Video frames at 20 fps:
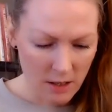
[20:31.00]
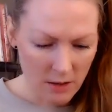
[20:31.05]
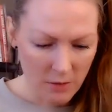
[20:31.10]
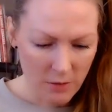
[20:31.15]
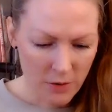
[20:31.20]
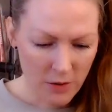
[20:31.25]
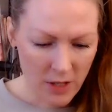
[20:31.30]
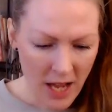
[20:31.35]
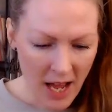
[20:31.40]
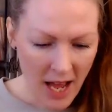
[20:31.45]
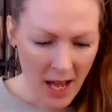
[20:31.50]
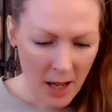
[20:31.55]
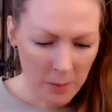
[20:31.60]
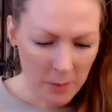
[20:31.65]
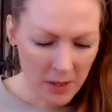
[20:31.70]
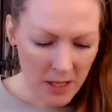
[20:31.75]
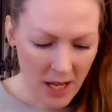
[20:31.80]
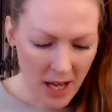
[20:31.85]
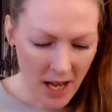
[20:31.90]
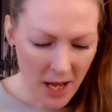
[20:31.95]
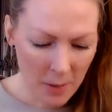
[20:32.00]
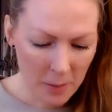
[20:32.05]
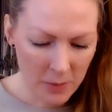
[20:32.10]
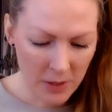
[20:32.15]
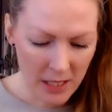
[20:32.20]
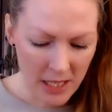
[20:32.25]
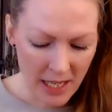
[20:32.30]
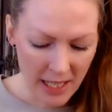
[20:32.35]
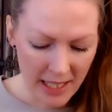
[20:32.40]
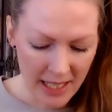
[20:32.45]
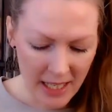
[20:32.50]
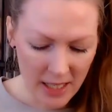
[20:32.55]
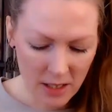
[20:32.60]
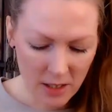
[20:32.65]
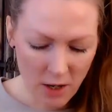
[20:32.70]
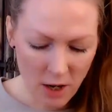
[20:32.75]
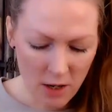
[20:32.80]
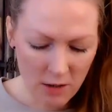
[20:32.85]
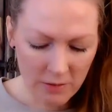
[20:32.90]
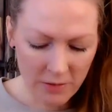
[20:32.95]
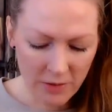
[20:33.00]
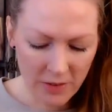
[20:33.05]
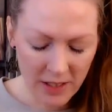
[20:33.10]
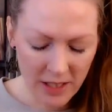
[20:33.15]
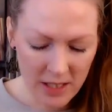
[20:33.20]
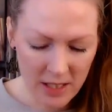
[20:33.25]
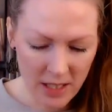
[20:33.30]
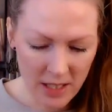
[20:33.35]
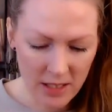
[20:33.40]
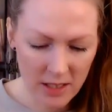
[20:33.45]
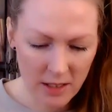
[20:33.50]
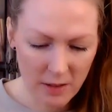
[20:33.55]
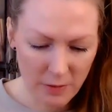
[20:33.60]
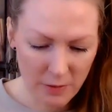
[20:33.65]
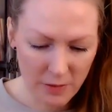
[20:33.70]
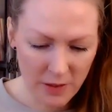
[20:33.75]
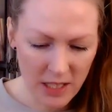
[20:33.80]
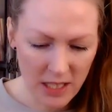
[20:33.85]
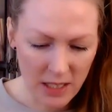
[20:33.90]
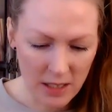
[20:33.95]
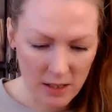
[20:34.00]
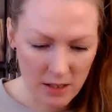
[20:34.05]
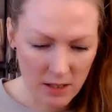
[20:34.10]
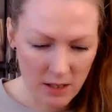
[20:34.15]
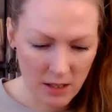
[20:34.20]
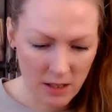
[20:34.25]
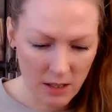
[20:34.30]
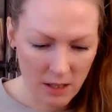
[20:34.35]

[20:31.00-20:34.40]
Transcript: For the happy, I get conflict and defeat.